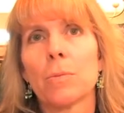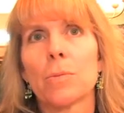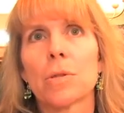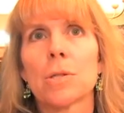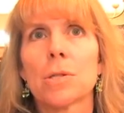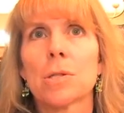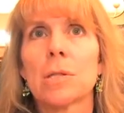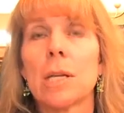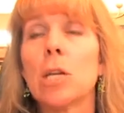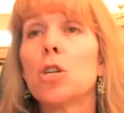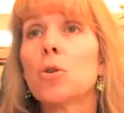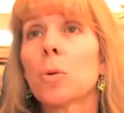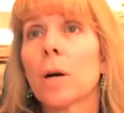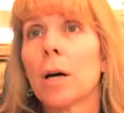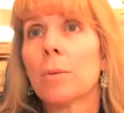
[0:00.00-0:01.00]

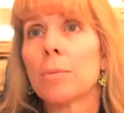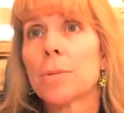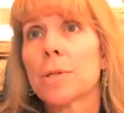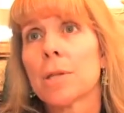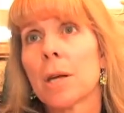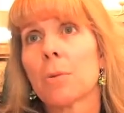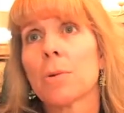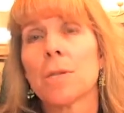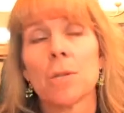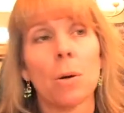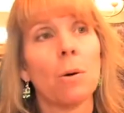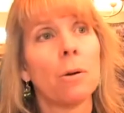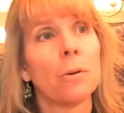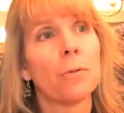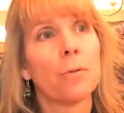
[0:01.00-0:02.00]
syndromes that
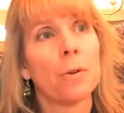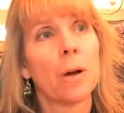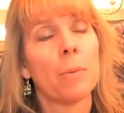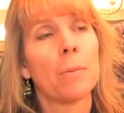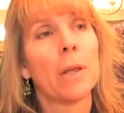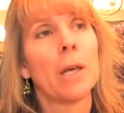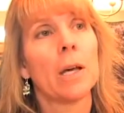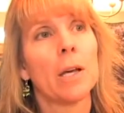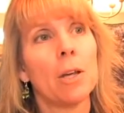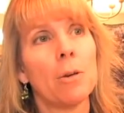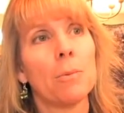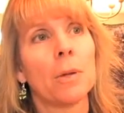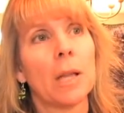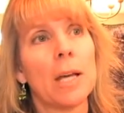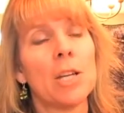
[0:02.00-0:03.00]
result from the
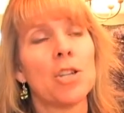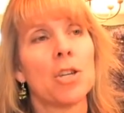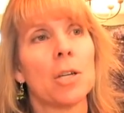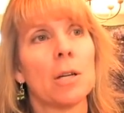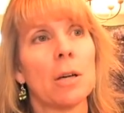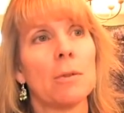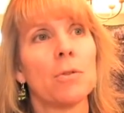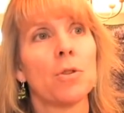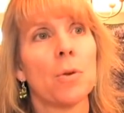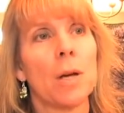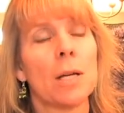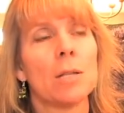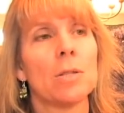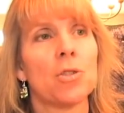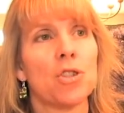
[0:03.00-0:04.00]
accumulation of
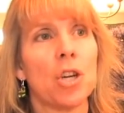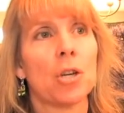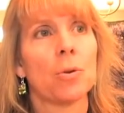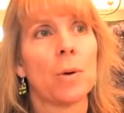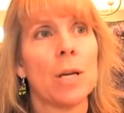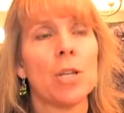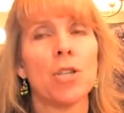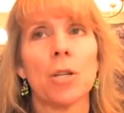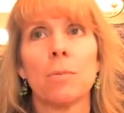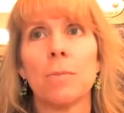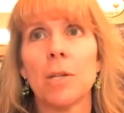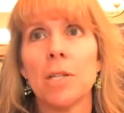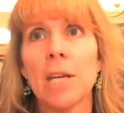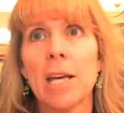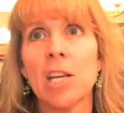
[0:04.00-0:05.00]
transgeneration
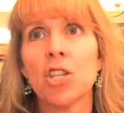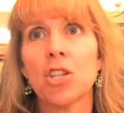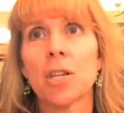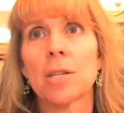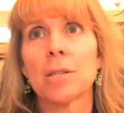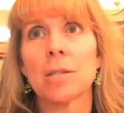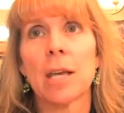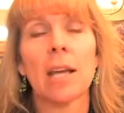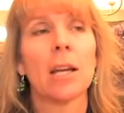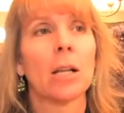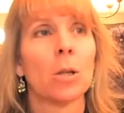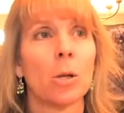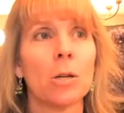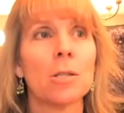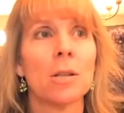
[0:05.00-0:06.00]
mutations. And it
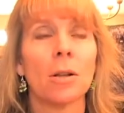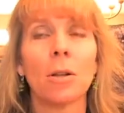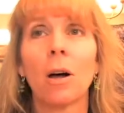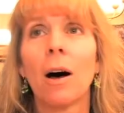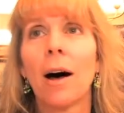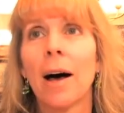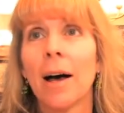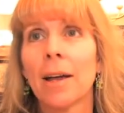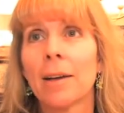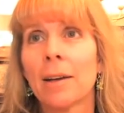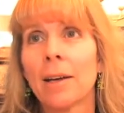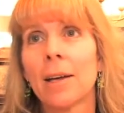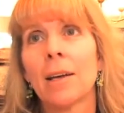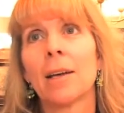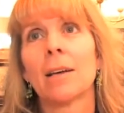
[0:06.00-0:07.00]
looks a lot
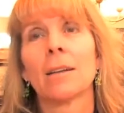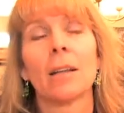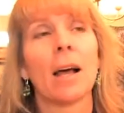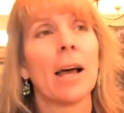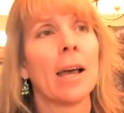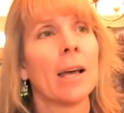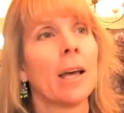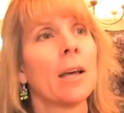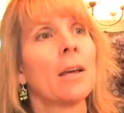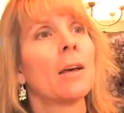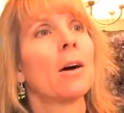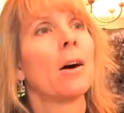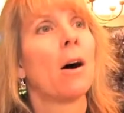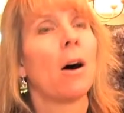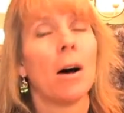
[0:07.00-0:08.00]
like
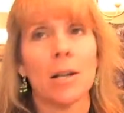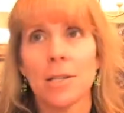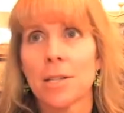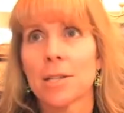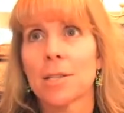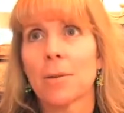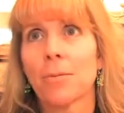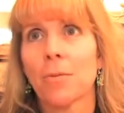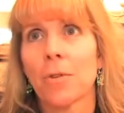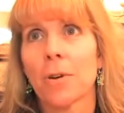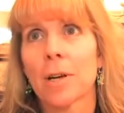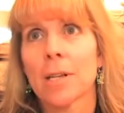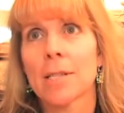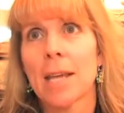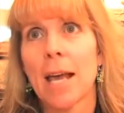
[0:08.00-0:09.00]
autism, for
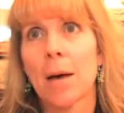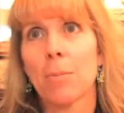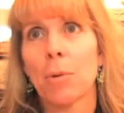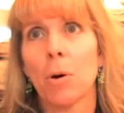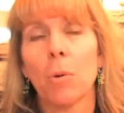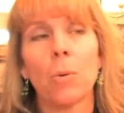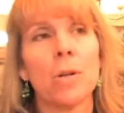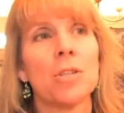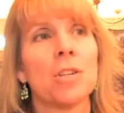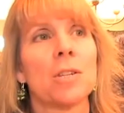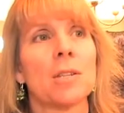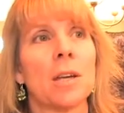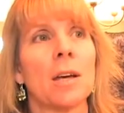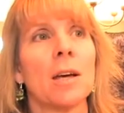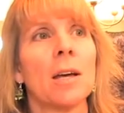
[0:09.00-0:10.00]
example, which
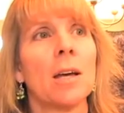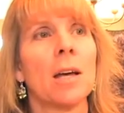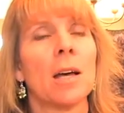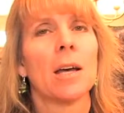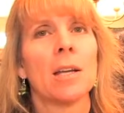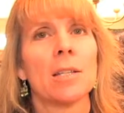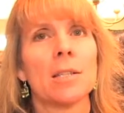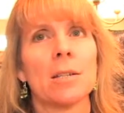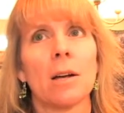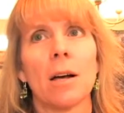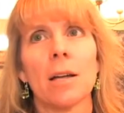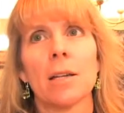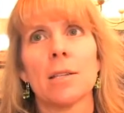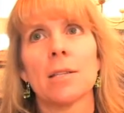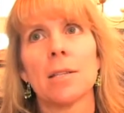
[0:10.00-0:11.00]
is a, it's
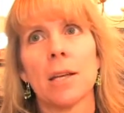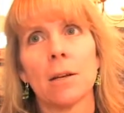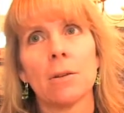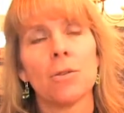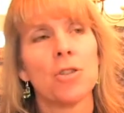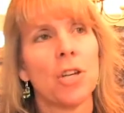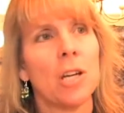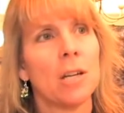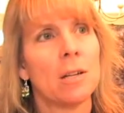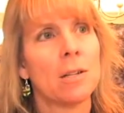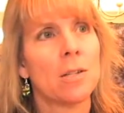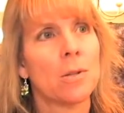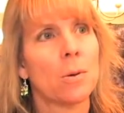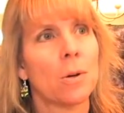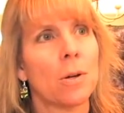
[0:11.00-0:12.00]
not a single gene
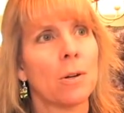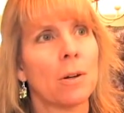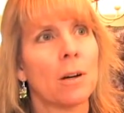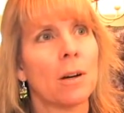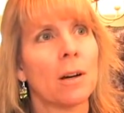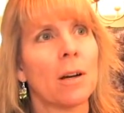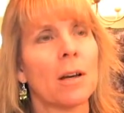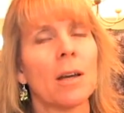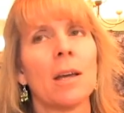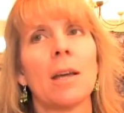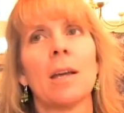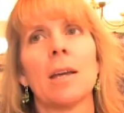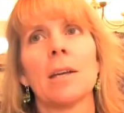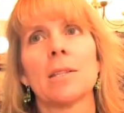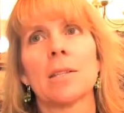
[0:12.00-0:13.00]
disorder.
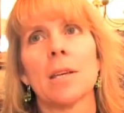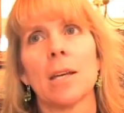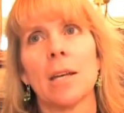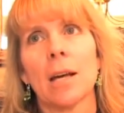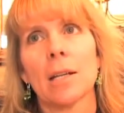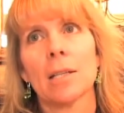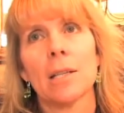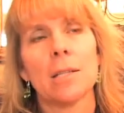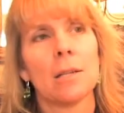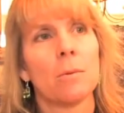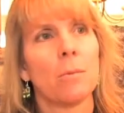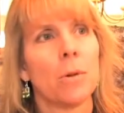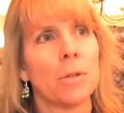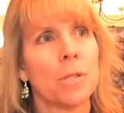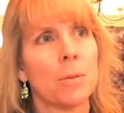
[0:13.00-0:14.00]
It's connected to
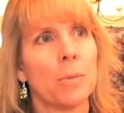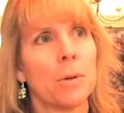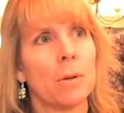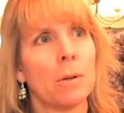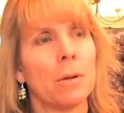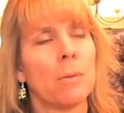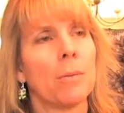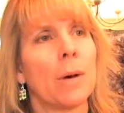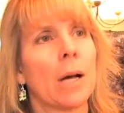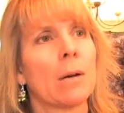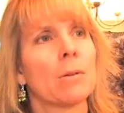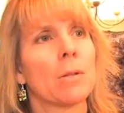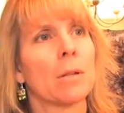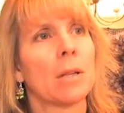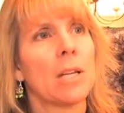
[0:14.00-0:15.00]
multiple
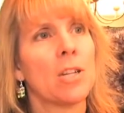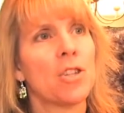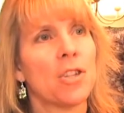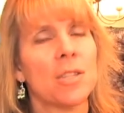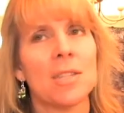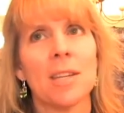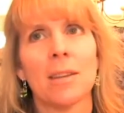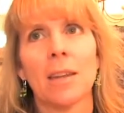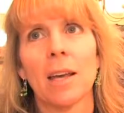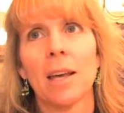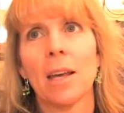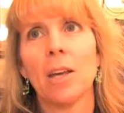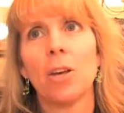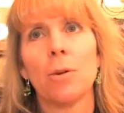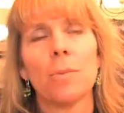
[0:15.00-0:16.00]
microdeletions in
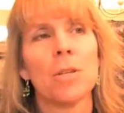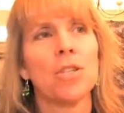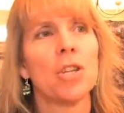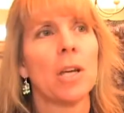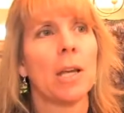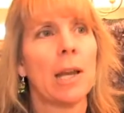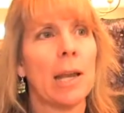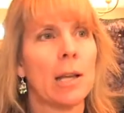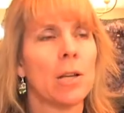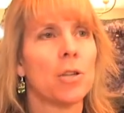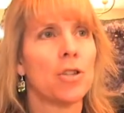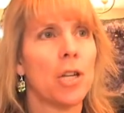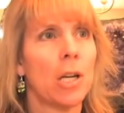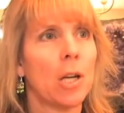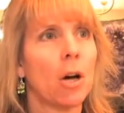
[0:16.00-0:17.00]
the human gene
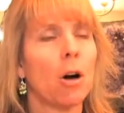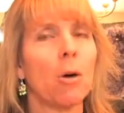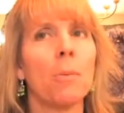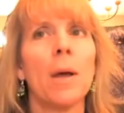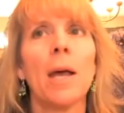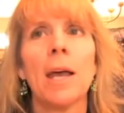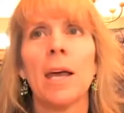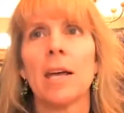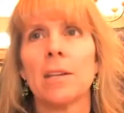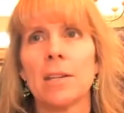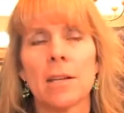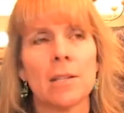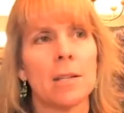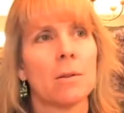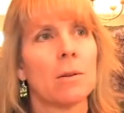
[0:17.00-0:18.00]
genome. It
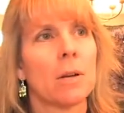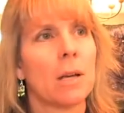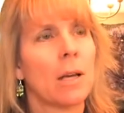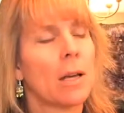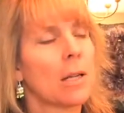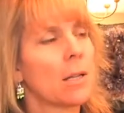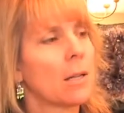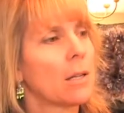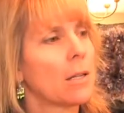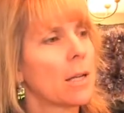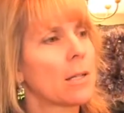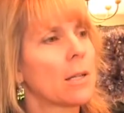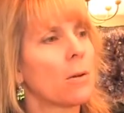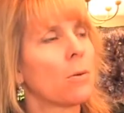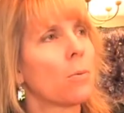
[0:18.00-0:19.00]
doesn't it
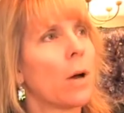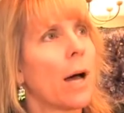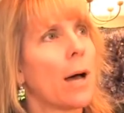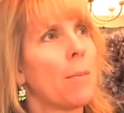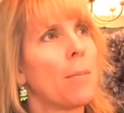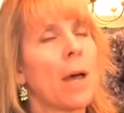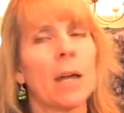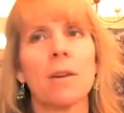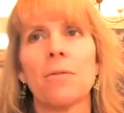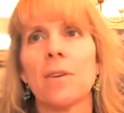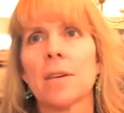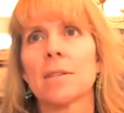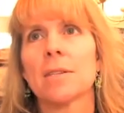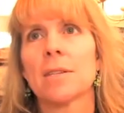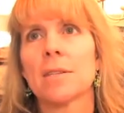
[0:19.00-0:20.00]
doesn't uh,
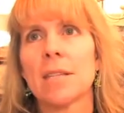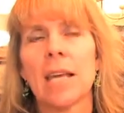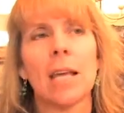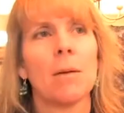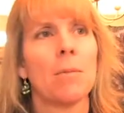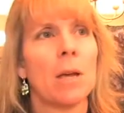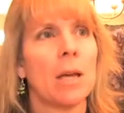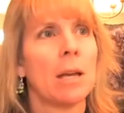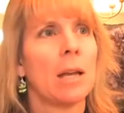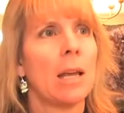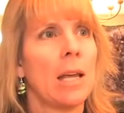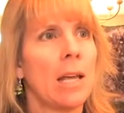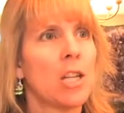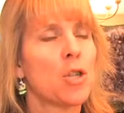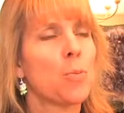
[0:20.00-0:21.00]
manifest the same in
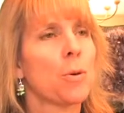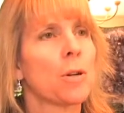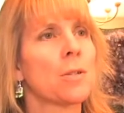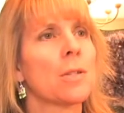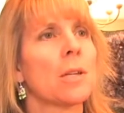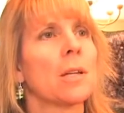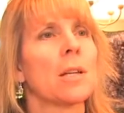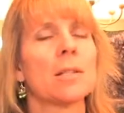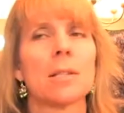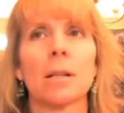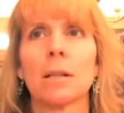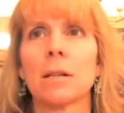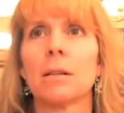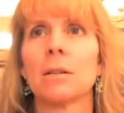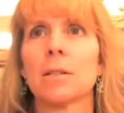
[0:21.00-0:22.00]
each person. It's a
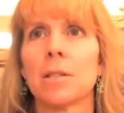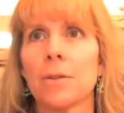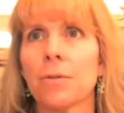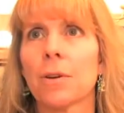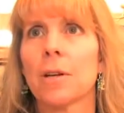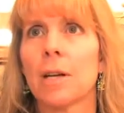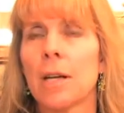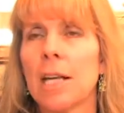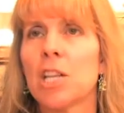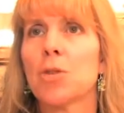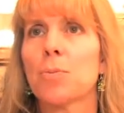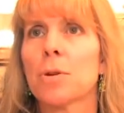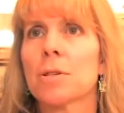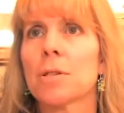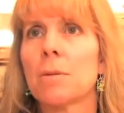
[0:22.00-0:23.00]
little different in each
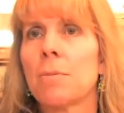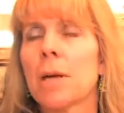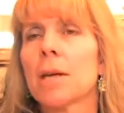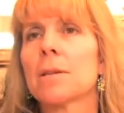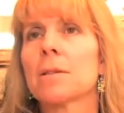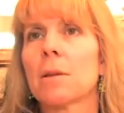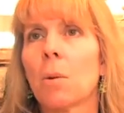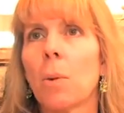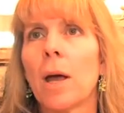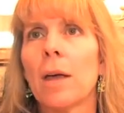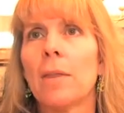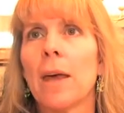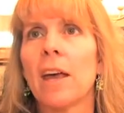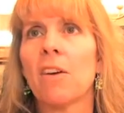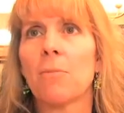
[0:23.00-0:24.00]
person because the way
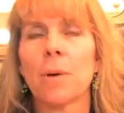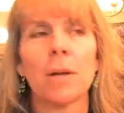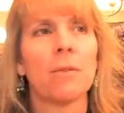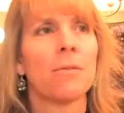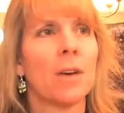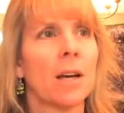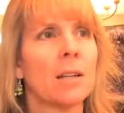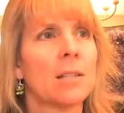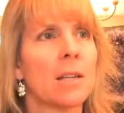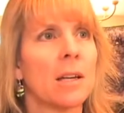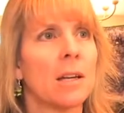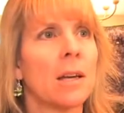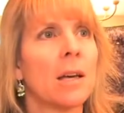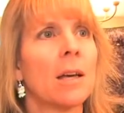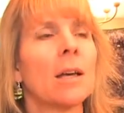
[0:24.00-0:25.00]
they have been
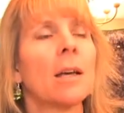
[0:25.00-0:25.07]
affected